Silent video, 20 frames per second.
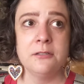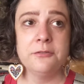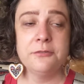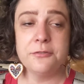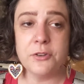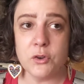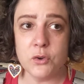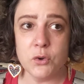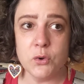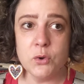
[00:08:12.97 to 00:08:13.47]

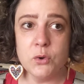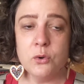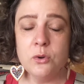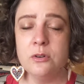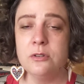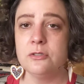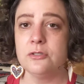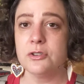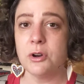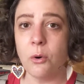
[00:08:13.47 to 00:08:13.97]
food,
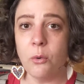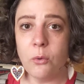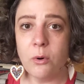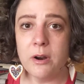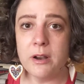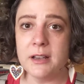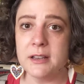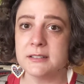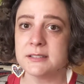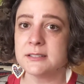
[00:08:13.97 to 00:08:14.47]

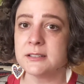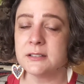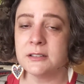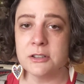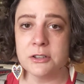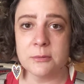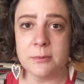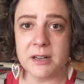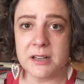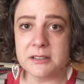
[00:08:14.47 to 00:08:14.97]
toys,
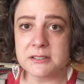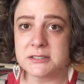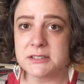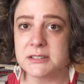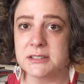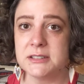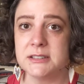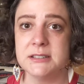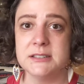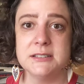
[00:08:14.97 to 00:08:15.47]
litter
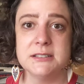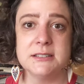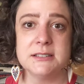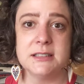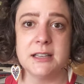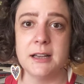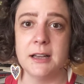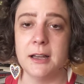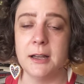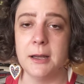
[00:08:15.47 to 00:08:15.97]
boxes,
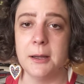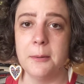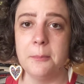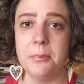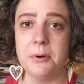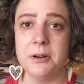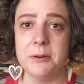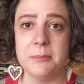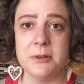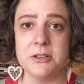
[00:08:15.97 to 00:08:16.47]

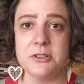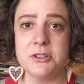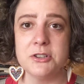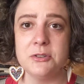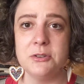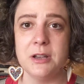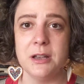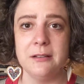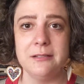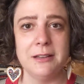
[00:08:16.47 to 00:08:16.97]
pretty much
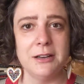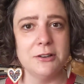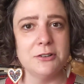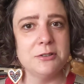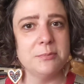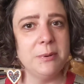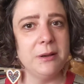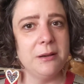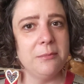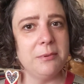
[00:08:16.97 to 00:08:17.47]
there's
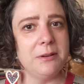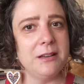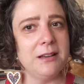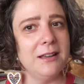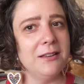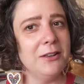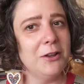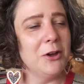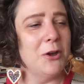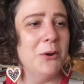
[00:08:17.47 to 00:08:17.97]
Peppy.
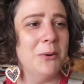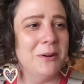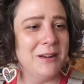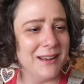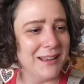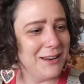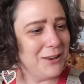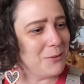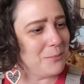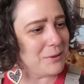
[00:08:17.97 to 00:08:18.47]
Hello
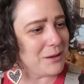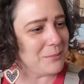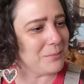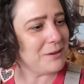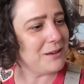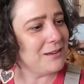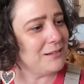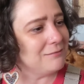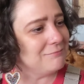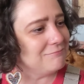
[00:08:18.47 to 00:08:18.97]

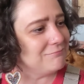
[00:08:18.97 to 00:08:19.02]
Peppy.